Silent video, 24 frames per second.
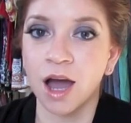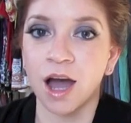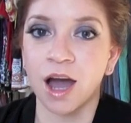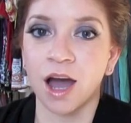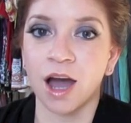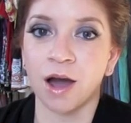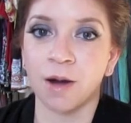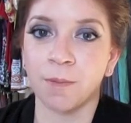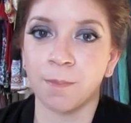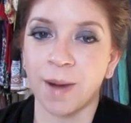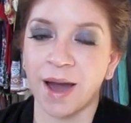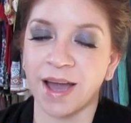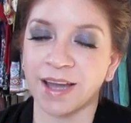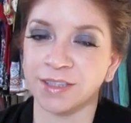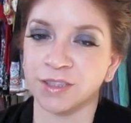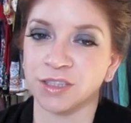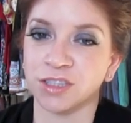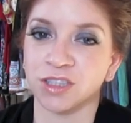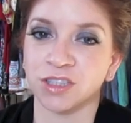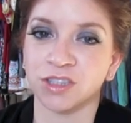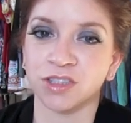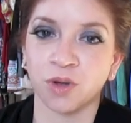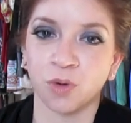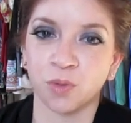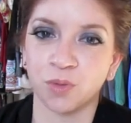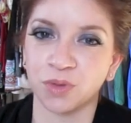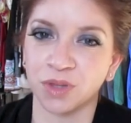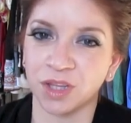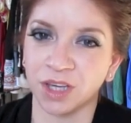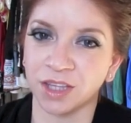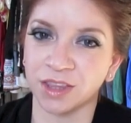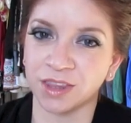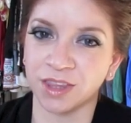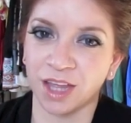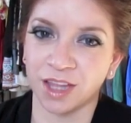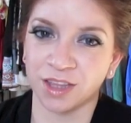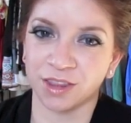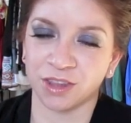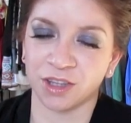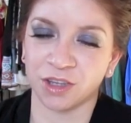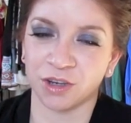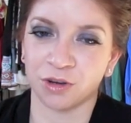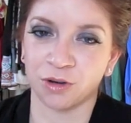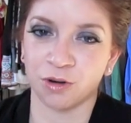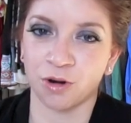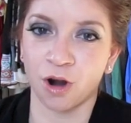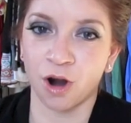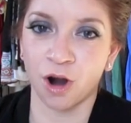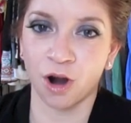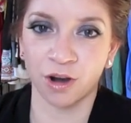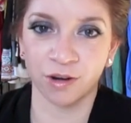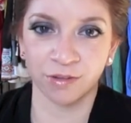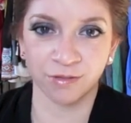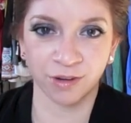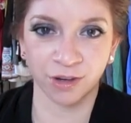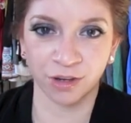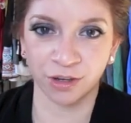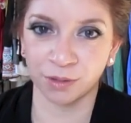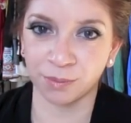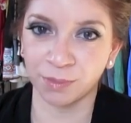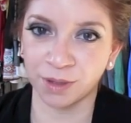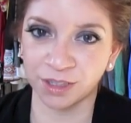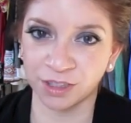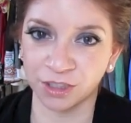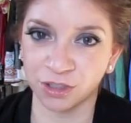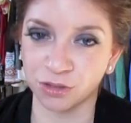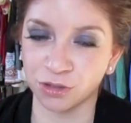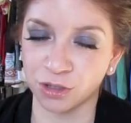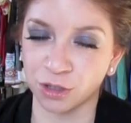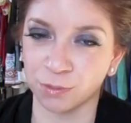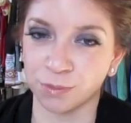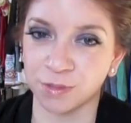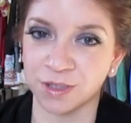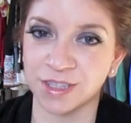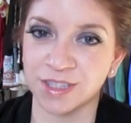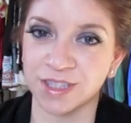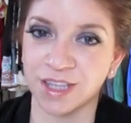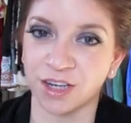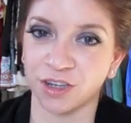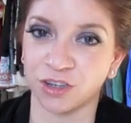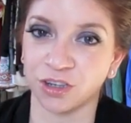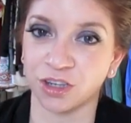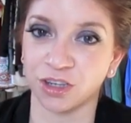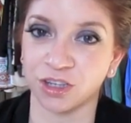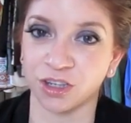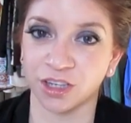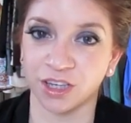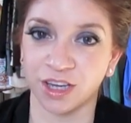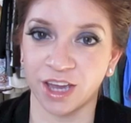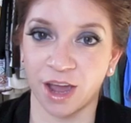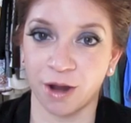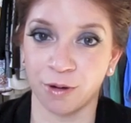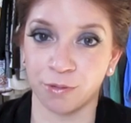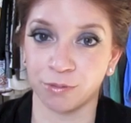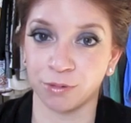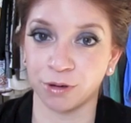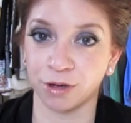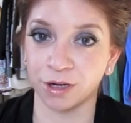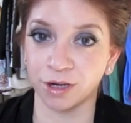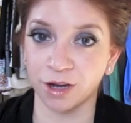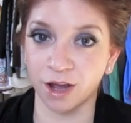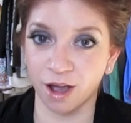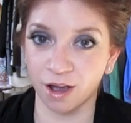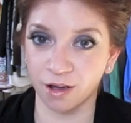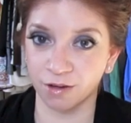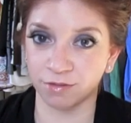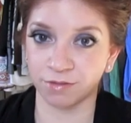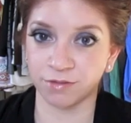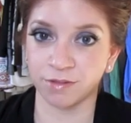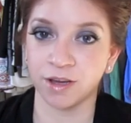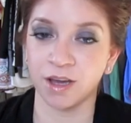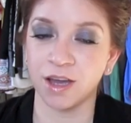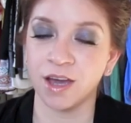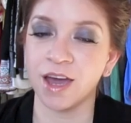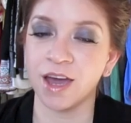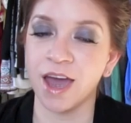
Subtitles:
I just don't think that there are very many treatments that are going to get rid of